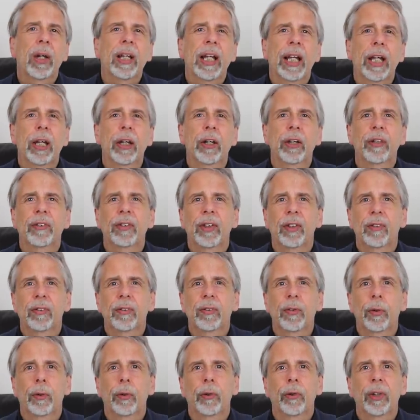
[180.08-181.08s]
when they heard
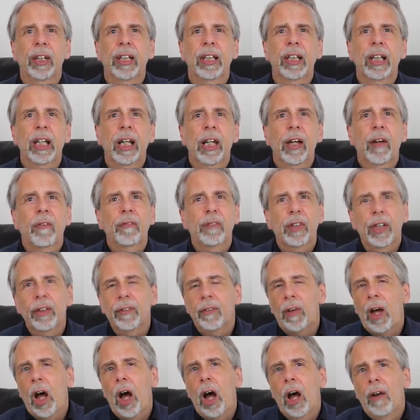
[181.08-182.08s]
this story.
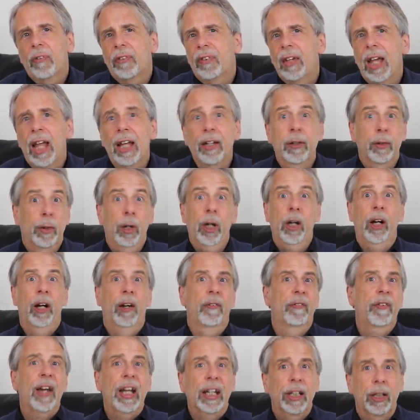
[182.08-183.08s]
The other half said,
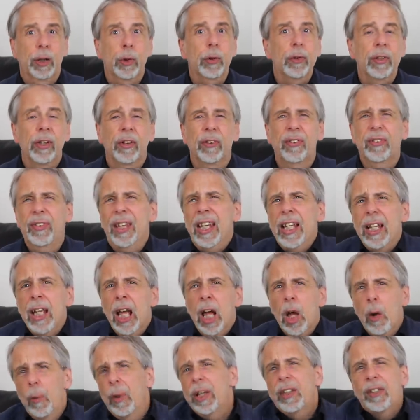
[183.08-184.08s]
Oh, thank goodness,
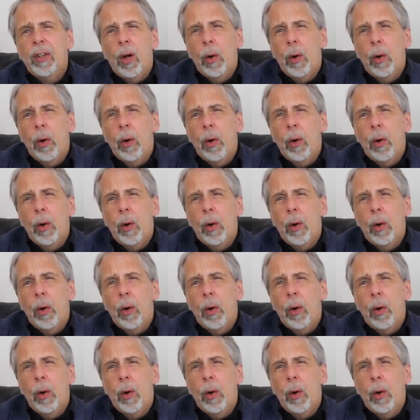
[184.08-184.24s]
see, we